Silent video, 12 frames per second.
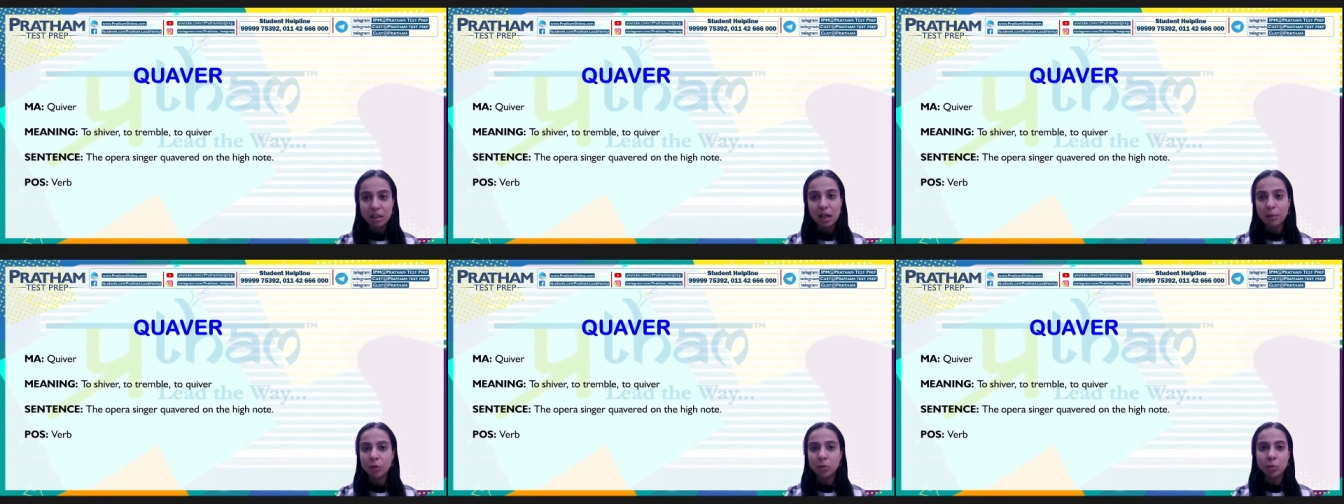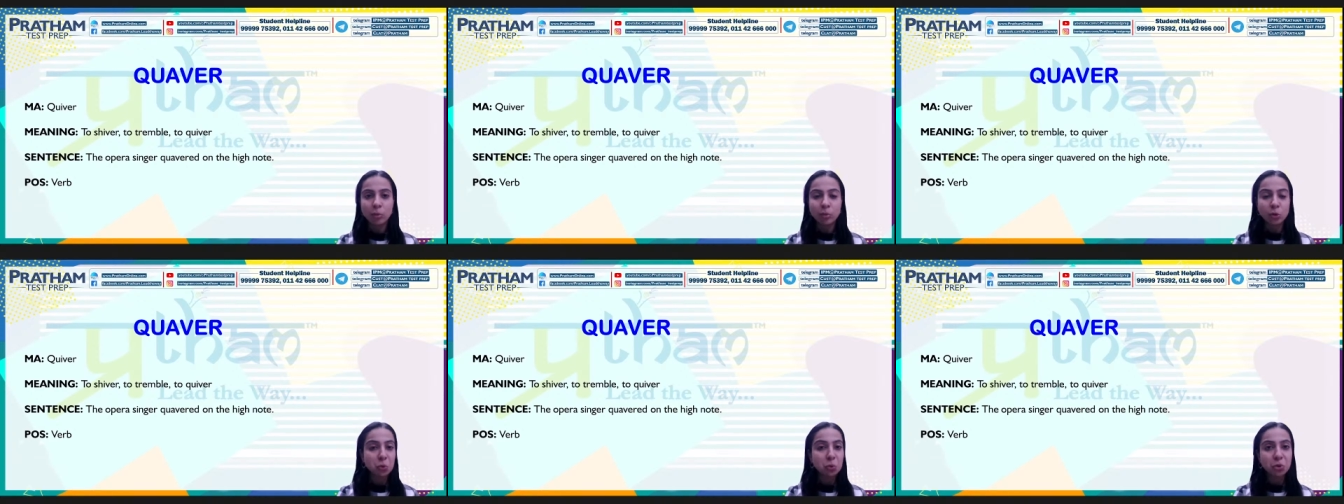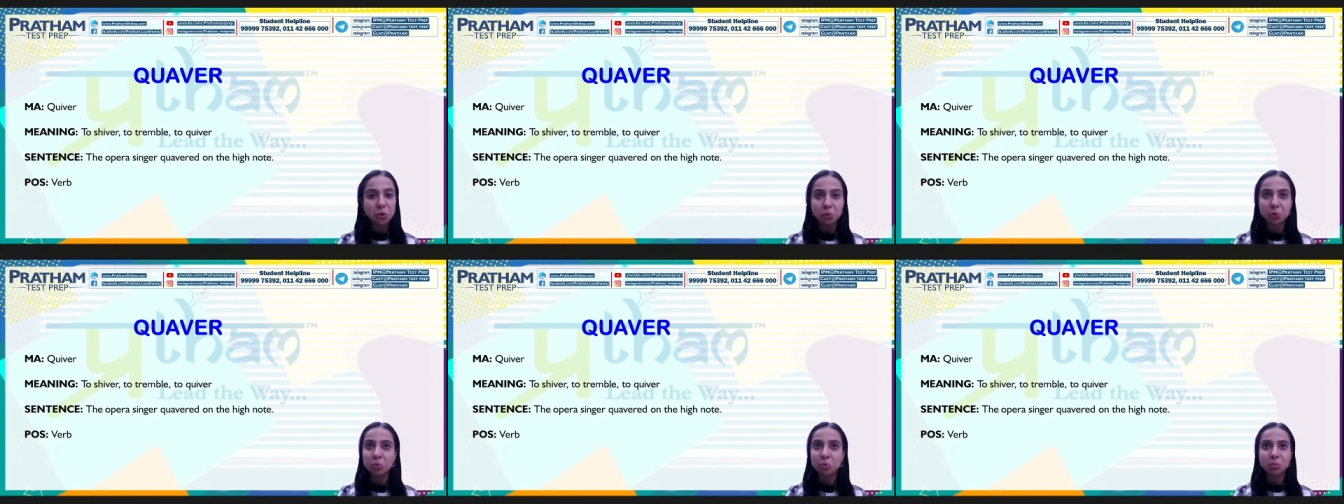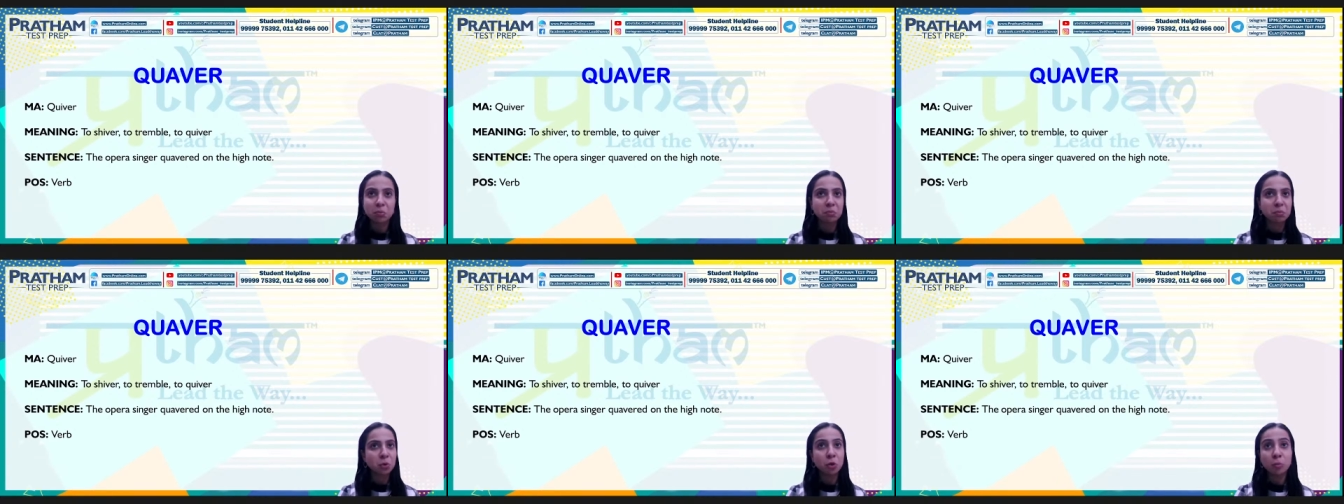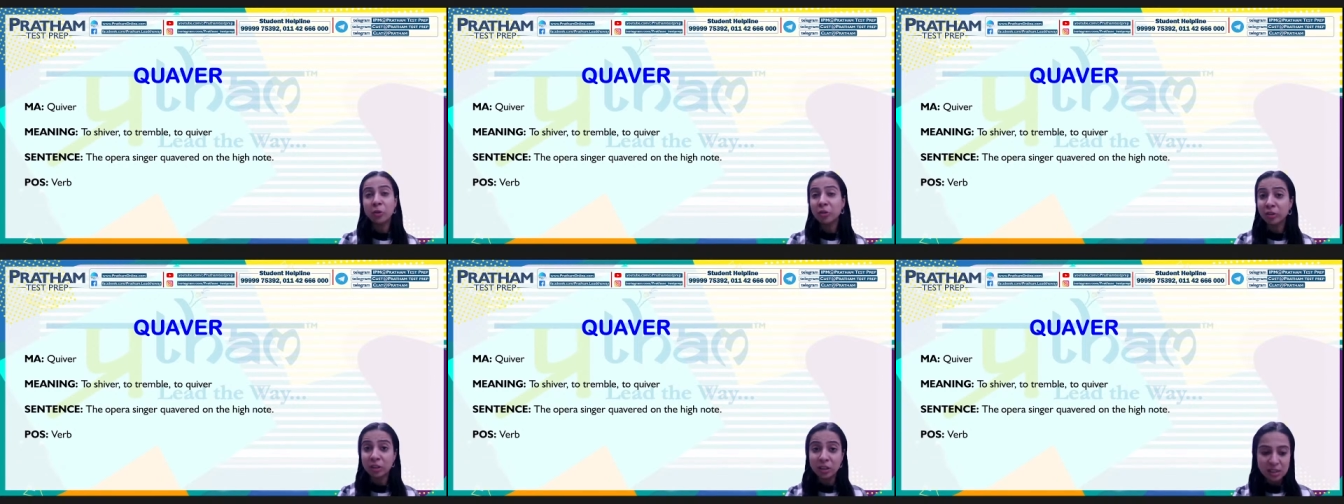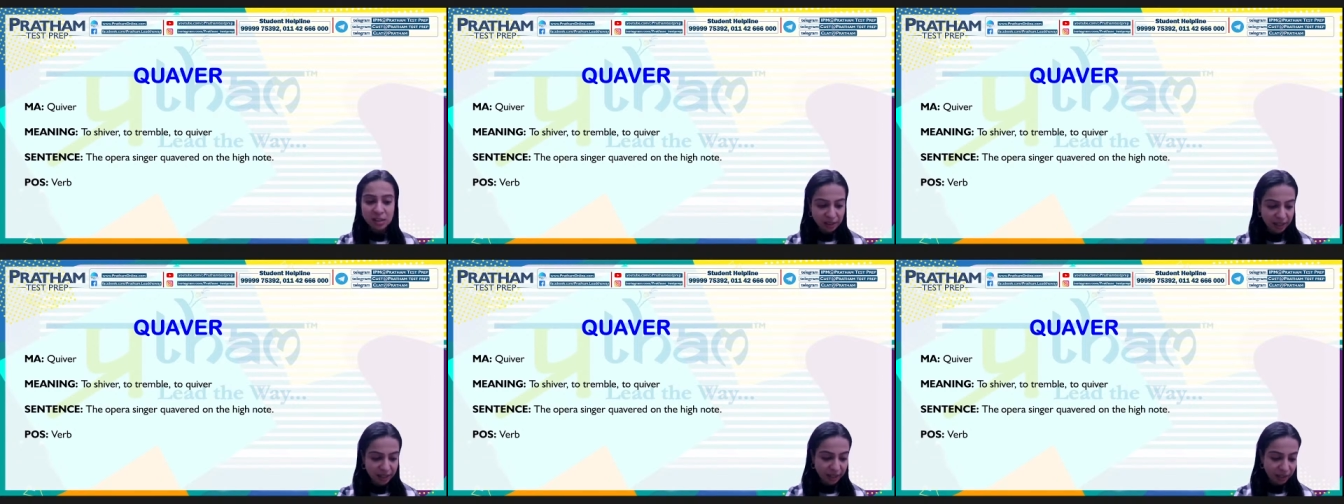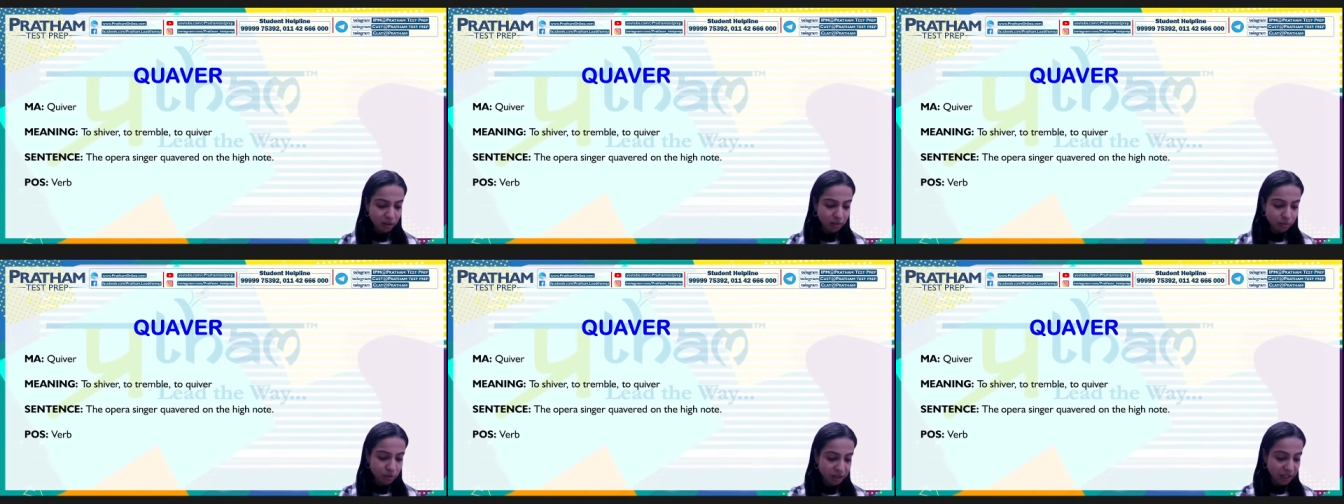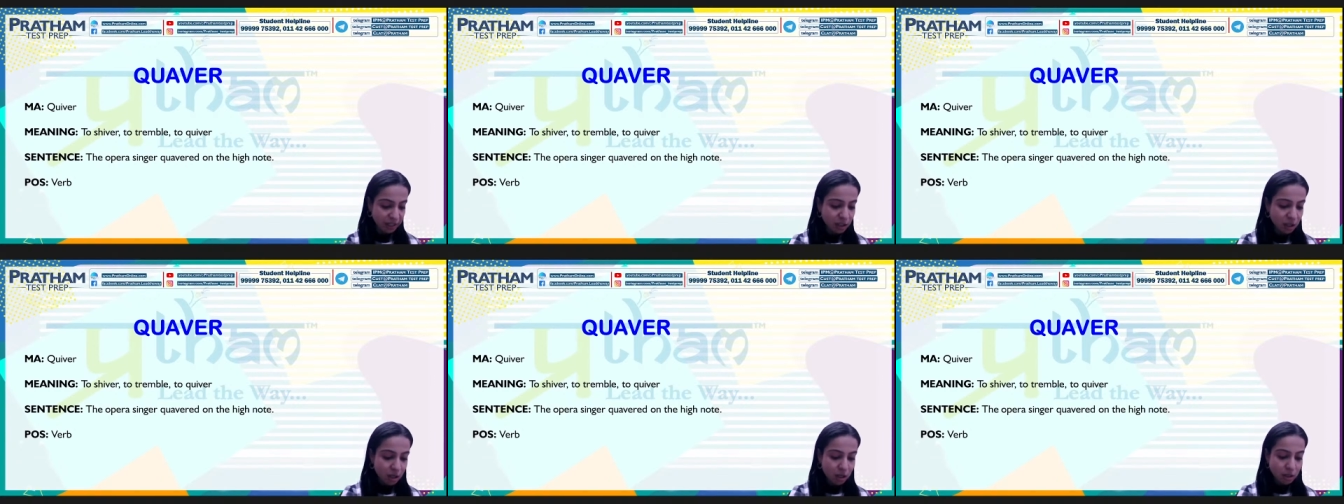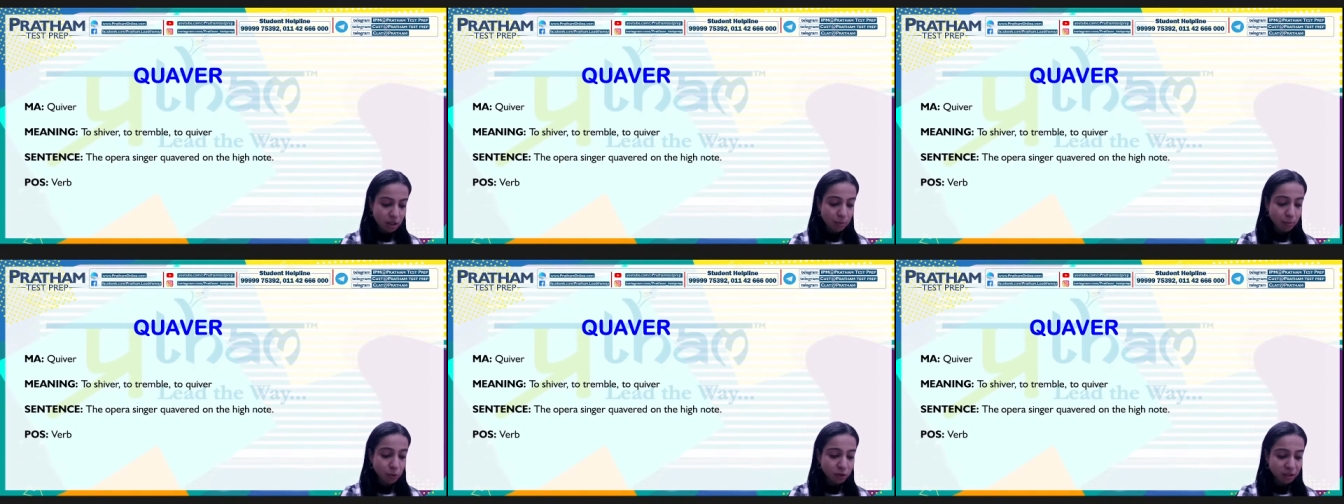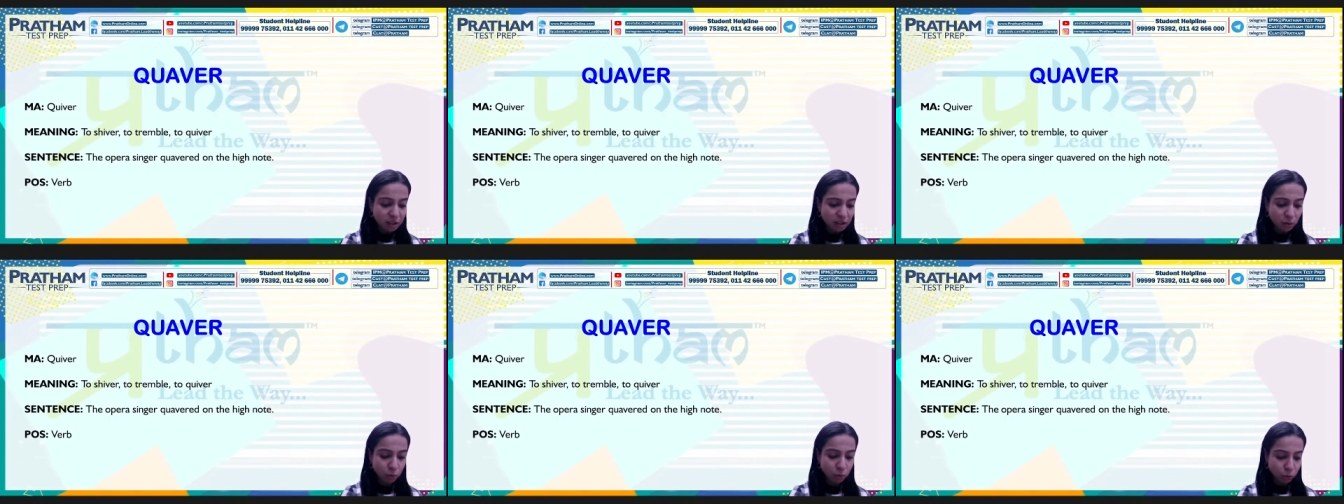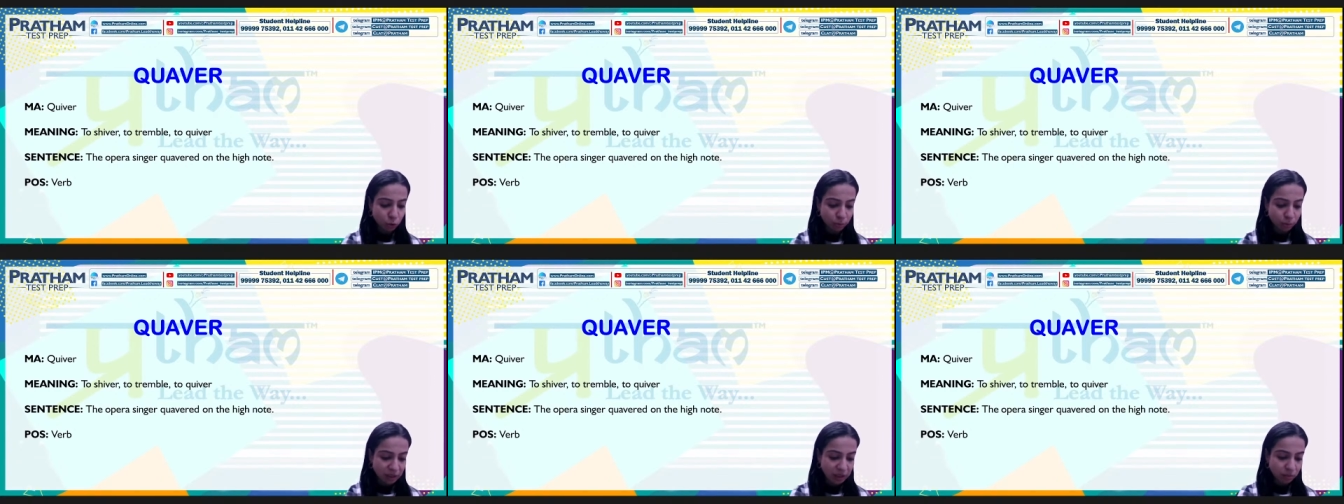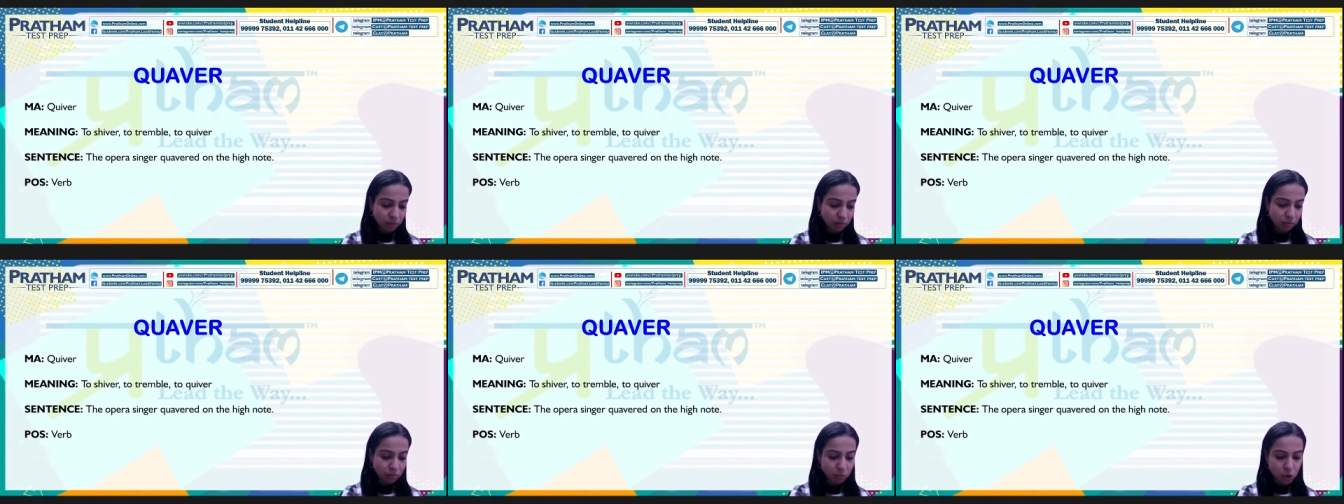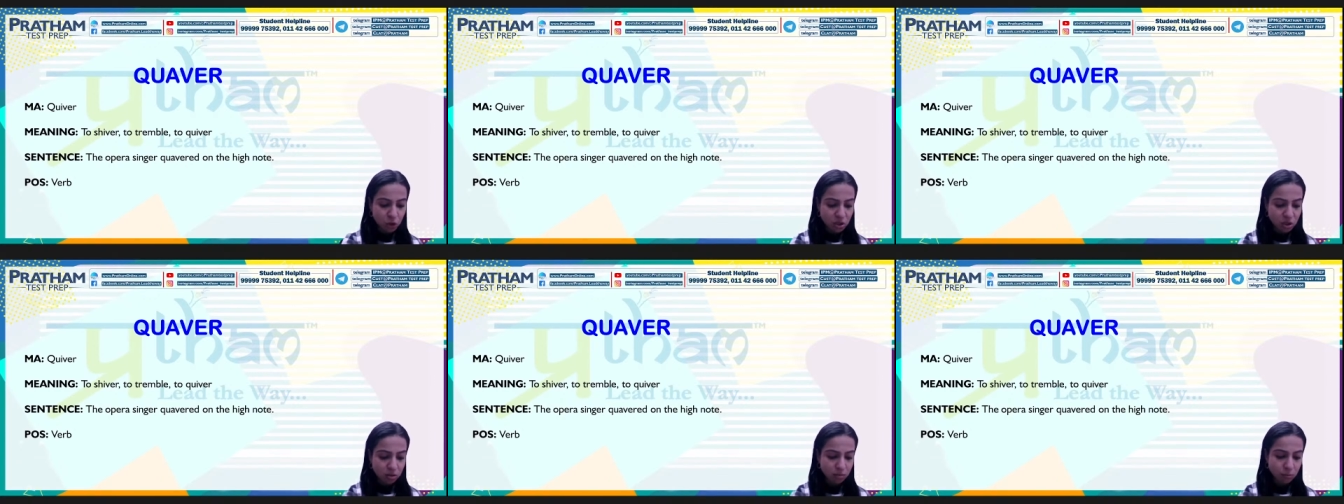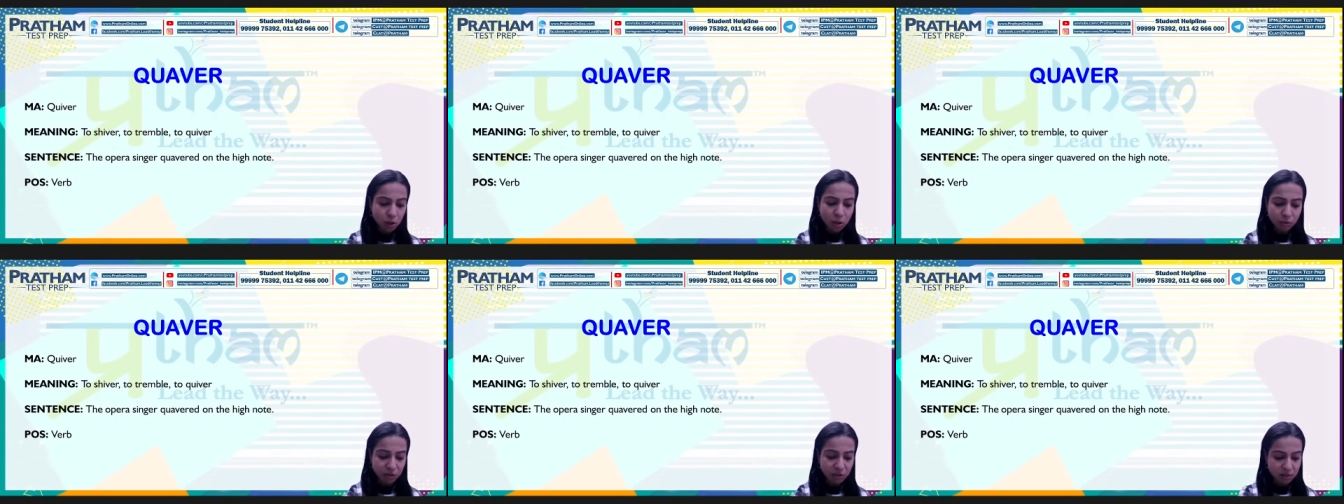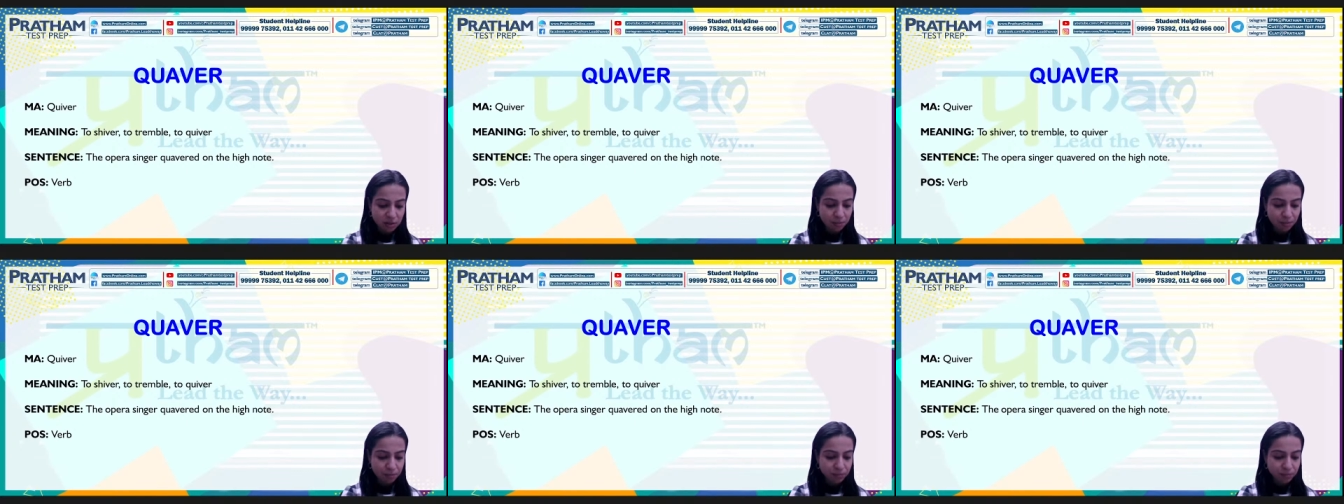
Number two, you could be really scared, right? Number three, you could be just nervous.